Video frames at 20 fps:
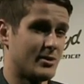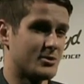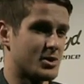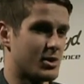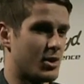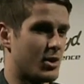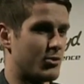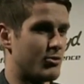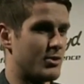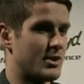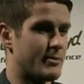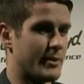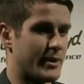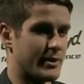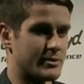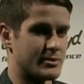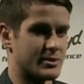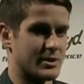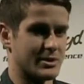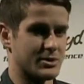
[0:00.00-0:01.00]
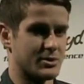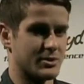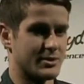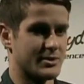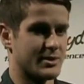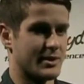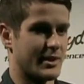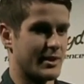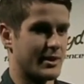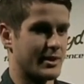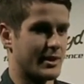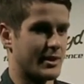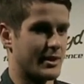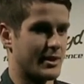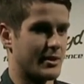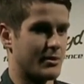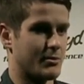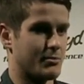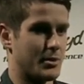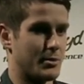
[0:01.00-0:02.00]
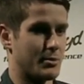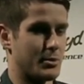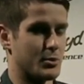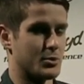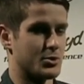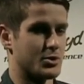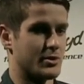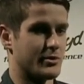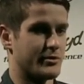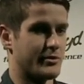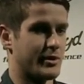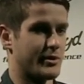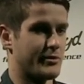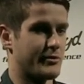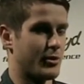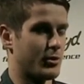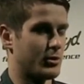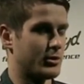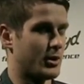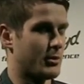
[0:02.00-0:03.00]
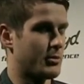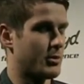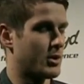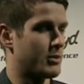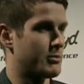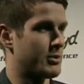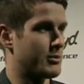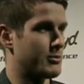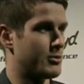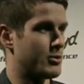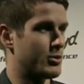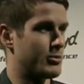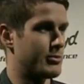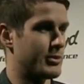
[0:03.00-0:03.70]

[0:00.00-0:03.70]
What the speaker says: was a lot of rebounds actually tonight. Maybe we should have followed up on a bit more.